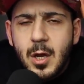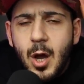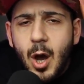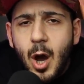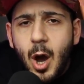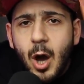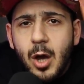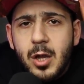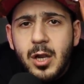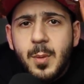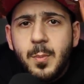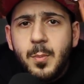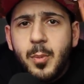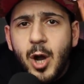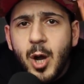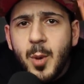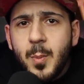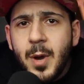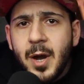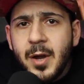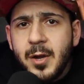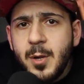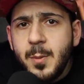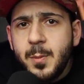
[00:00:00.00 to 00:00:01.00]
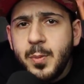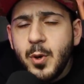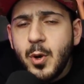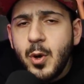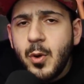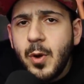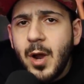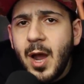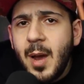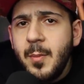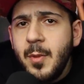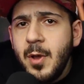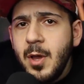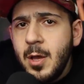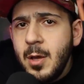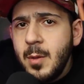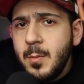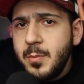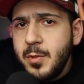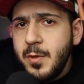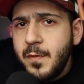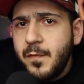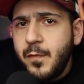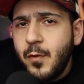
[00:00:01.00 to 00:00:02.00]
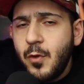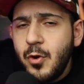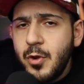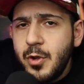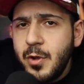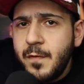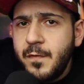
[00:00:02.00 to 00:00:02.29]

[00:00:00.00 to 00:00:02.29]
on a bug bounty program before you